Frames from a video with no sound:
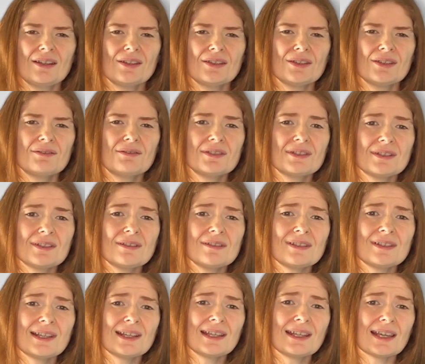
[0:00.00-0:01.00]
The
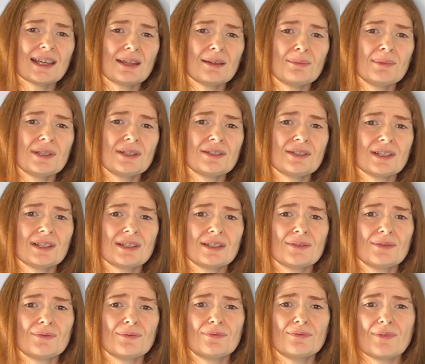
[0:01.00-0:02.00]
resulting image is